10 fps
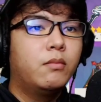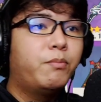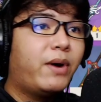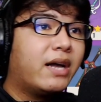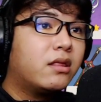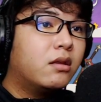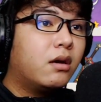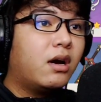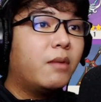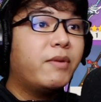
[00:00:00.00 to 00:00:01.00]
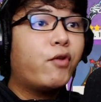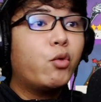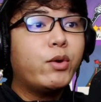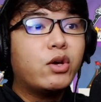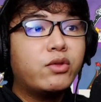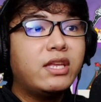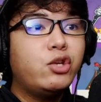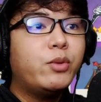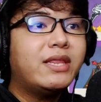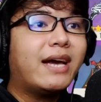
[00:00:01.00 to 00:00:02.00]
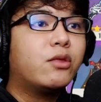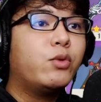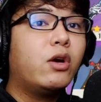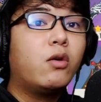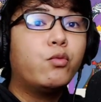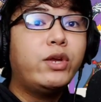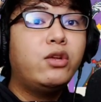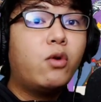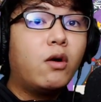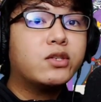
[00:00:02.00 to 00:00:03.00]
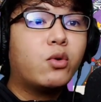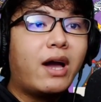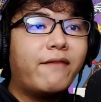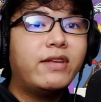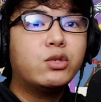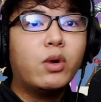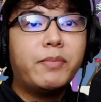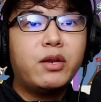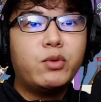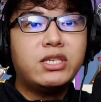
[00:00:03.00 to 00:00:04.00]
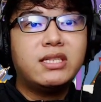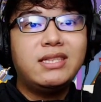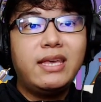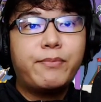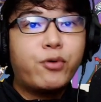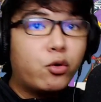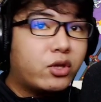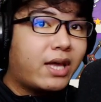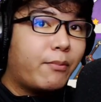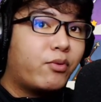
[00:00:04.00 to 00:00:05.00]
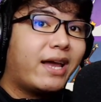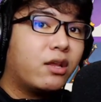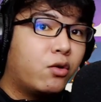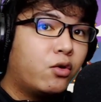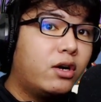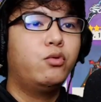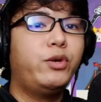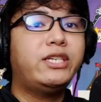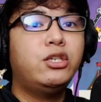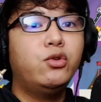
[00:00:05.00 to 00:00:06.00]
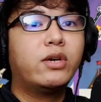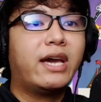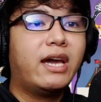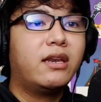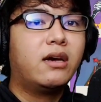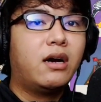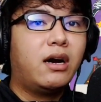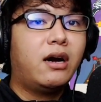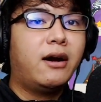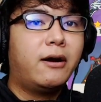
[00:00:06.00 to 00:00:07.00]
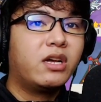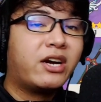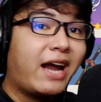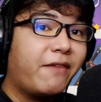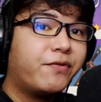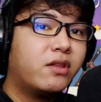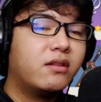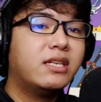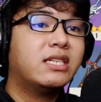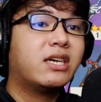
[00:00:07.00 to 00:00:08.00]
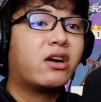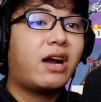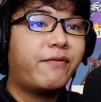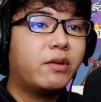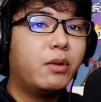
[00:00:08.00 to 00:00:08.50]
But before we continue with that, we do also have this weapon, which is the Prototype Rancor, which you can craft. This is a craftable